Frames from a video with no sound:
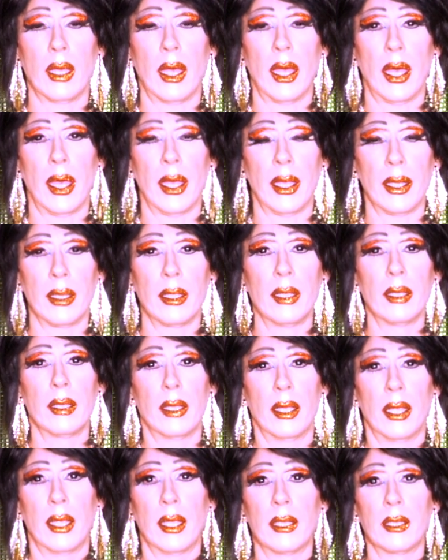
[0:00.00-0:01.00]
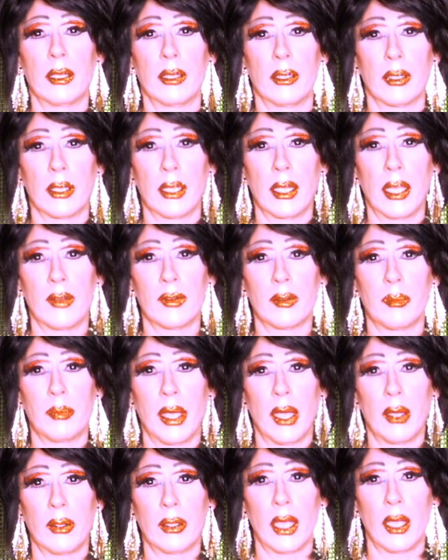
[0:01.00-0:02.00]
God, and you're gonna have to
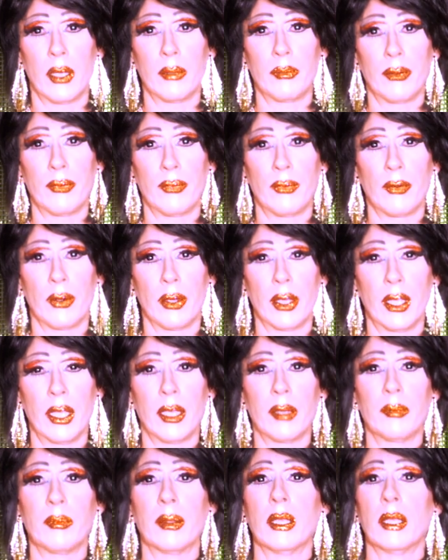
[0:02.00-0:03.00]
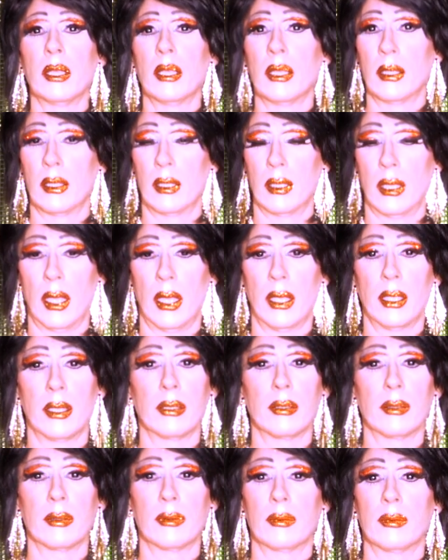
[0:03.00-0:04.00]
bow down before him,
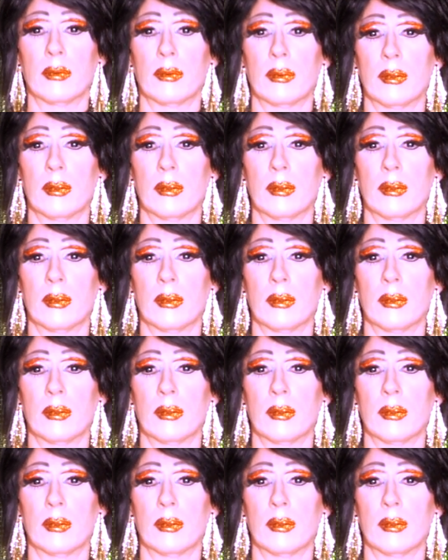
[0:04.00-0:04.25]
and